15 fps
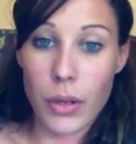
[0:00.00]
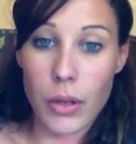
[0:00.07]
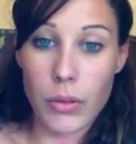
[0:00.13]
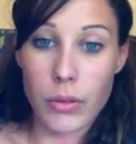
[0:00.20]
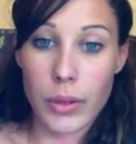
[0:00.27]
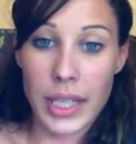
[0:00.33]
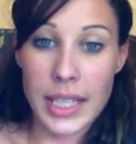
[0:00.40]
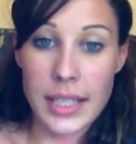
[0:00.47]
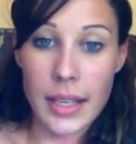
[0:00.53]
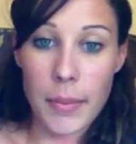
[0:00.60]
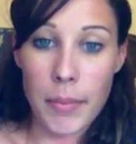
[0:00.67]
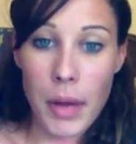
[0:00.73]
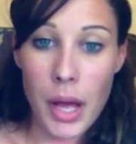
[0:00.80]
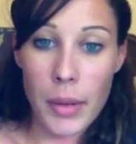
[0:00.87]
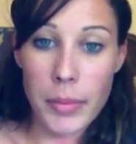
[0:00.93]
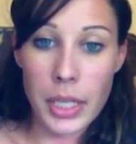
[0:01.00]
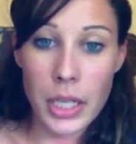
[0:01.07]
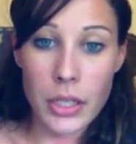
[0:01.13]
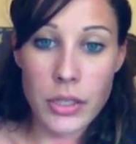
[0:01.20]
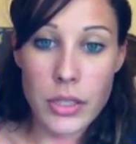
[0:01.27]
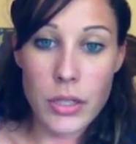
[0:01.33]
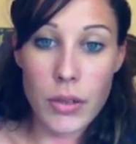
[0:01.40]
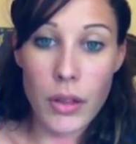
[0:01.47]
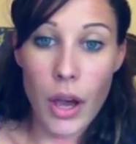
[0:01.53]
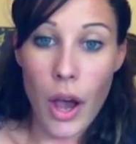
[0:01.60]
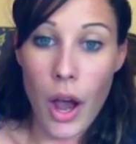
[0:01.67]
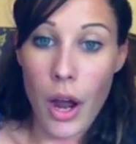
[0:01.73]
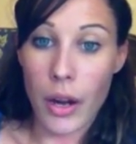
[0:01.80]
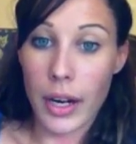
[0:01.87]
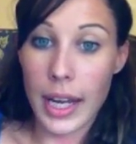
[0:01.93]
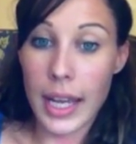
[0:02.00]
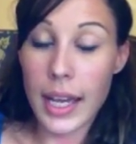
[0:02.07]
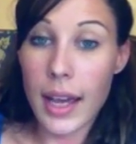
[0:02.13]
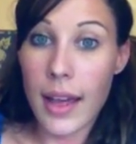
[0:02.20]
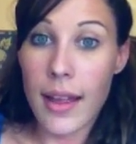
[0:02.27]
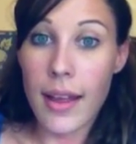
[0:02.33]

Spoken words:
the Ari